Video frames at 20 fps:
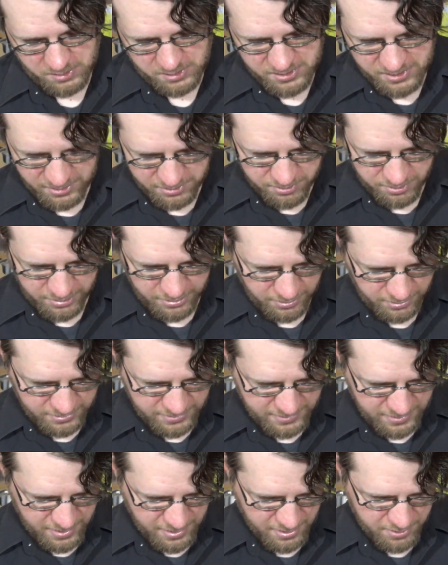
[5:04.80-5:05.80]
actually
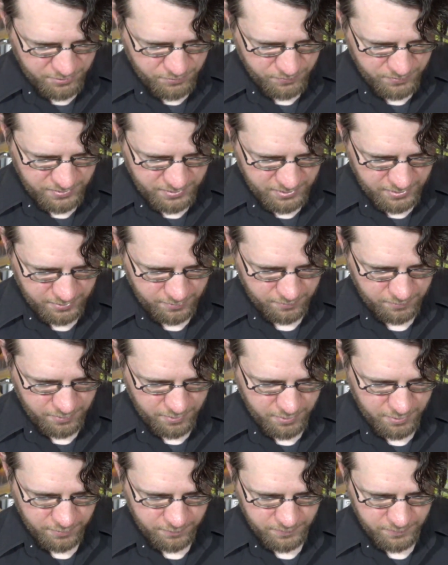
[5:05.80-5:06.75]
looks kind of interesting, you know.